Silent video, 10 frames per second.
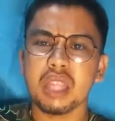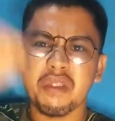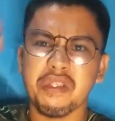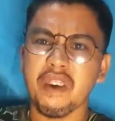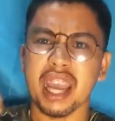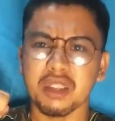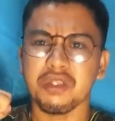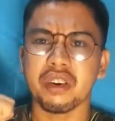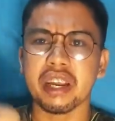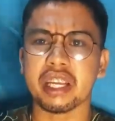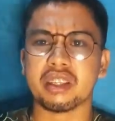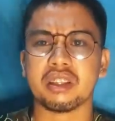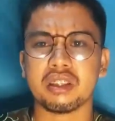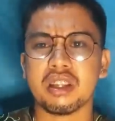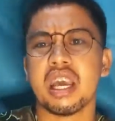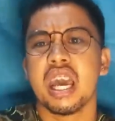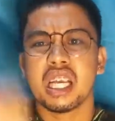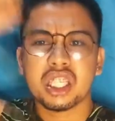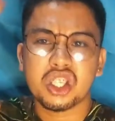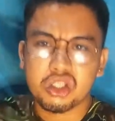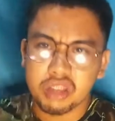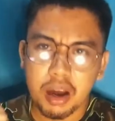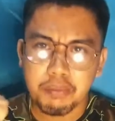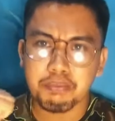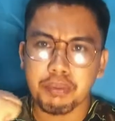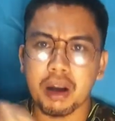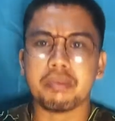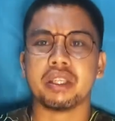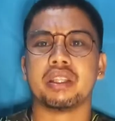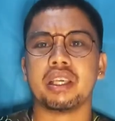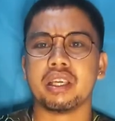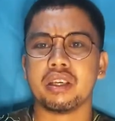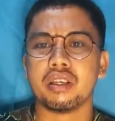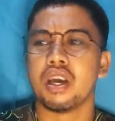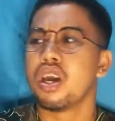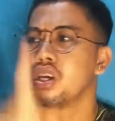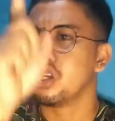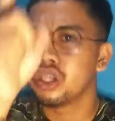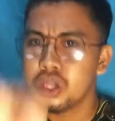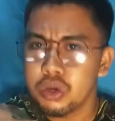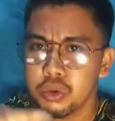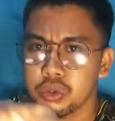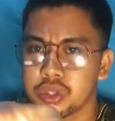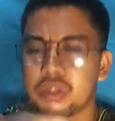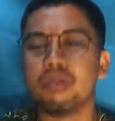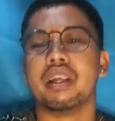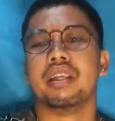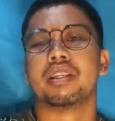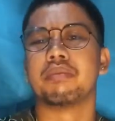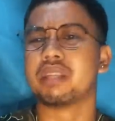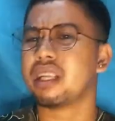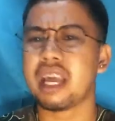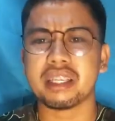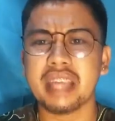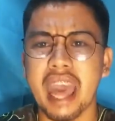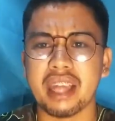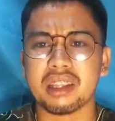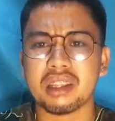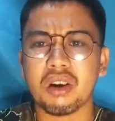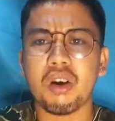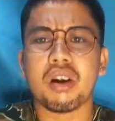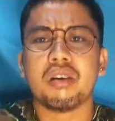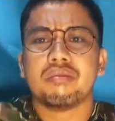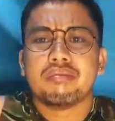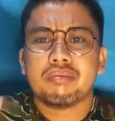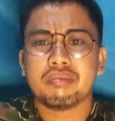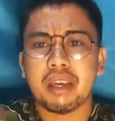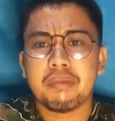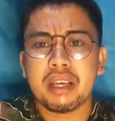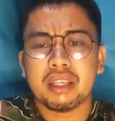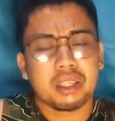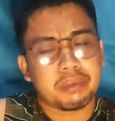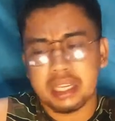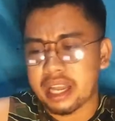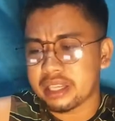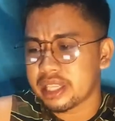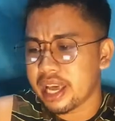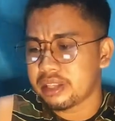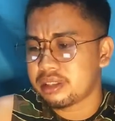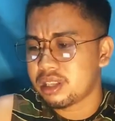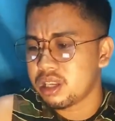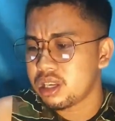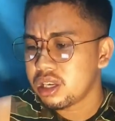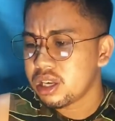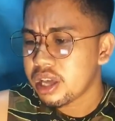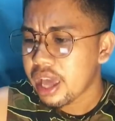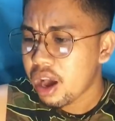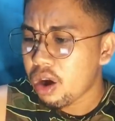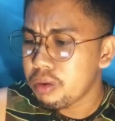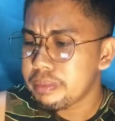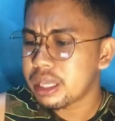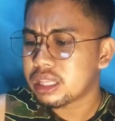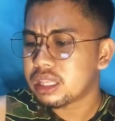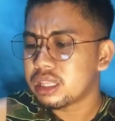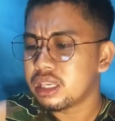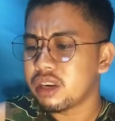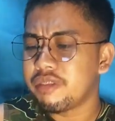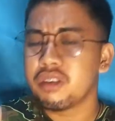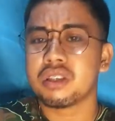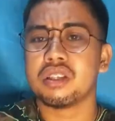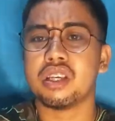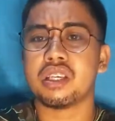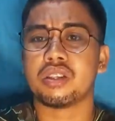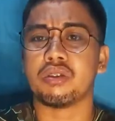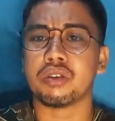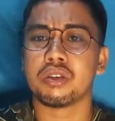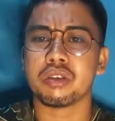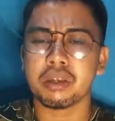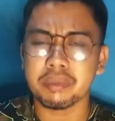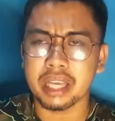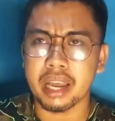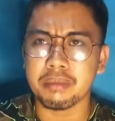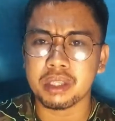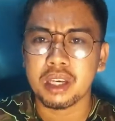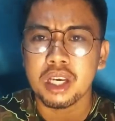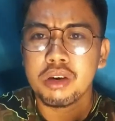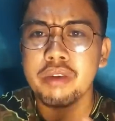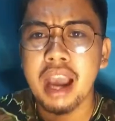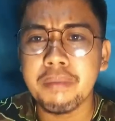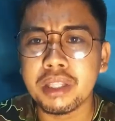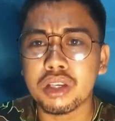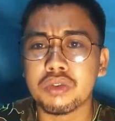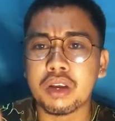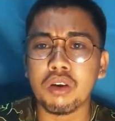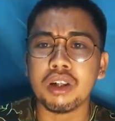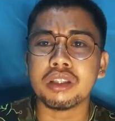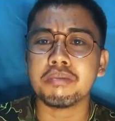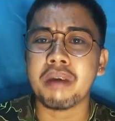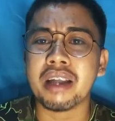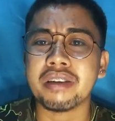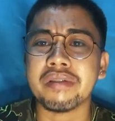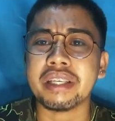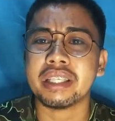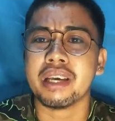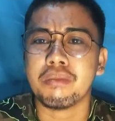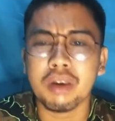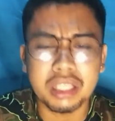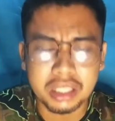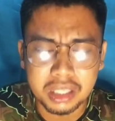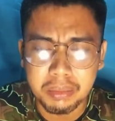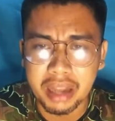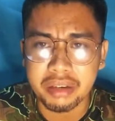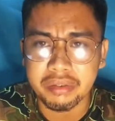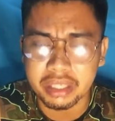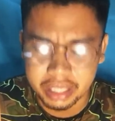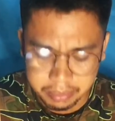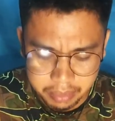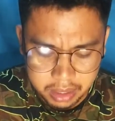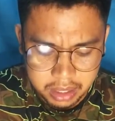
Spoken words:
Fight for it. Stop poverty. You student, something like that. Or maybe something like that. Omit nervous gesture. So sometimes we have this we called mannerism. What is this mannerism?